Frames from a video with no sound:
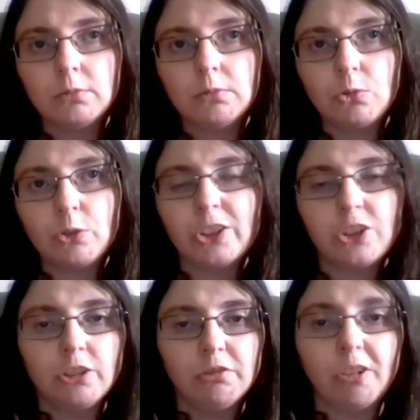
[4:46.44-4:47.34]

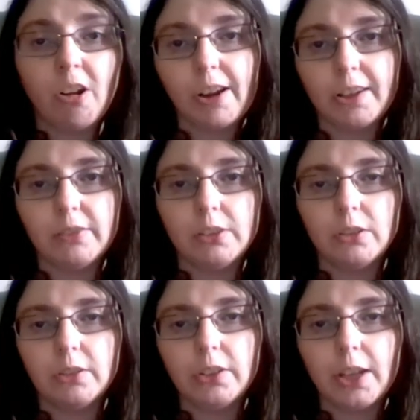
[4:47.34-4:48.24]
Christian right, if you
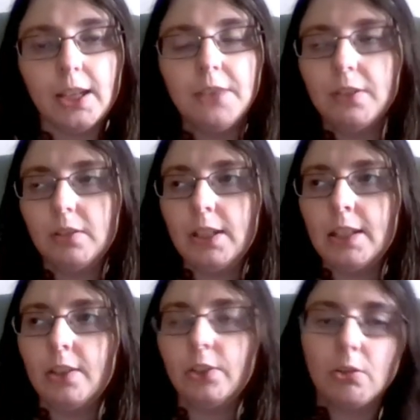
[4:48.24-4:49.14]
could say. Even
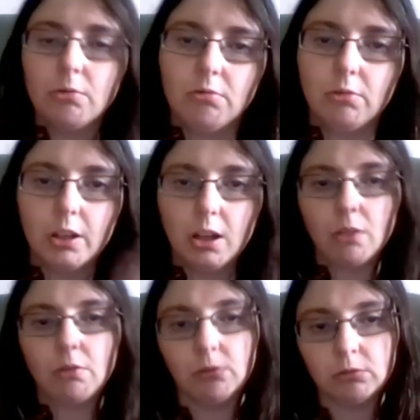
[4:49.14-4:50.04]
the so-called
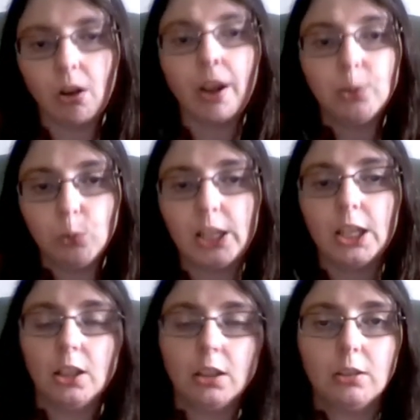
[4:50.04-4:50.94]

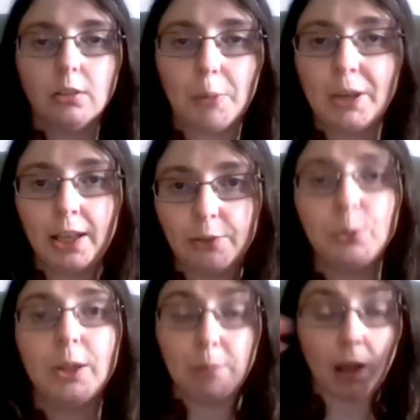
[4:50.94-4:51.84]

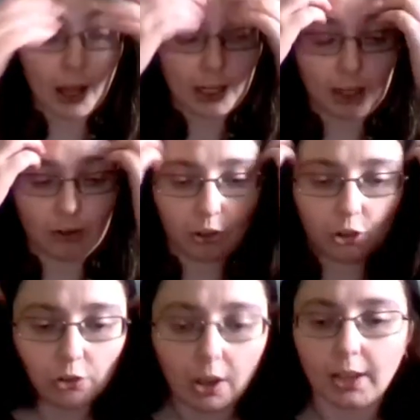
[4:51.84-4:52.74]
left-wing party here in
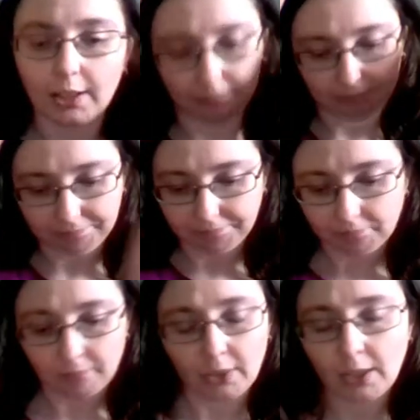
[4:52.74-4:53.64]
Australia
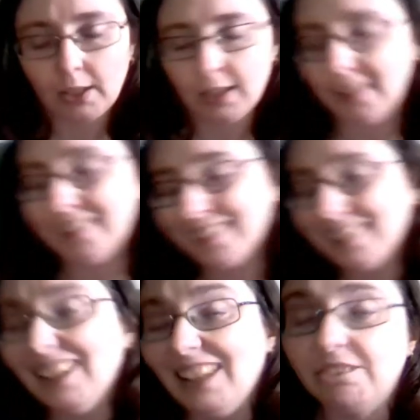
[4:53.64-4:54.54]
isn't
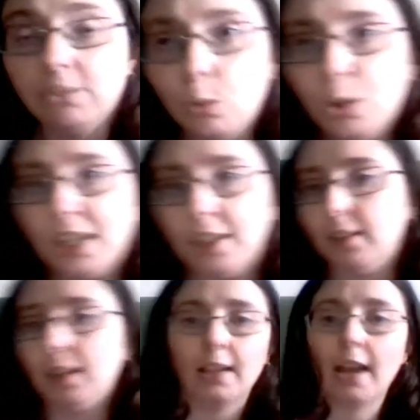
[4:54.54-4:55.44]
left-wing.
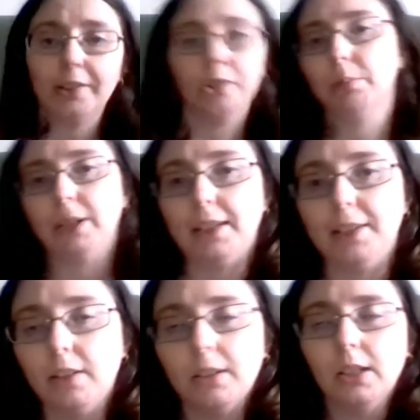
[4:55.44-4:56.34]
The
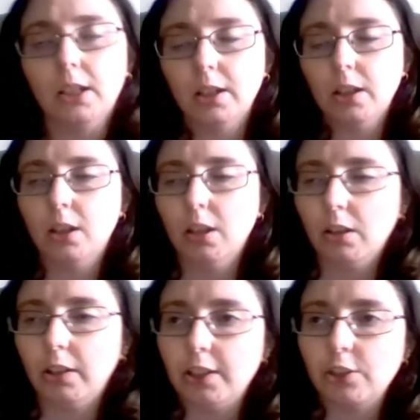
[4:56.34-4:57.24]
ALP,
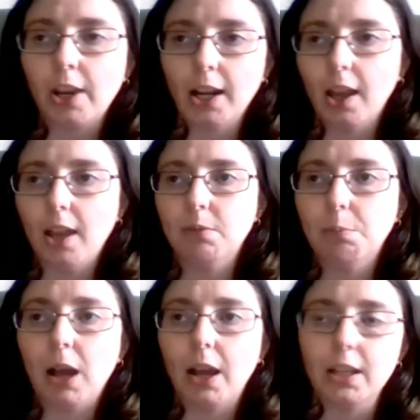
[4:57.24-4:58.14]
the Australian Labor
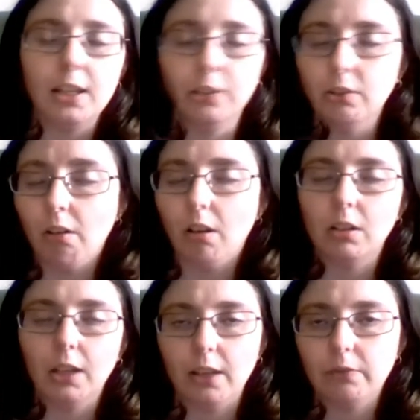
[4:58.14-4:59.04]
Party, is not
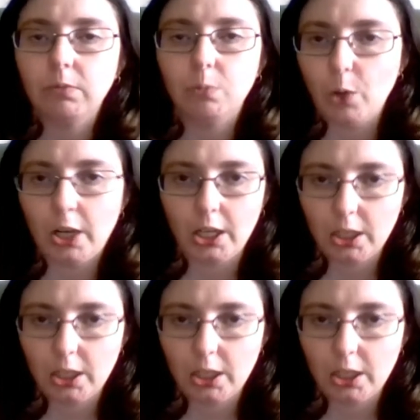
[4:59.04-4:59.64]
left-wing.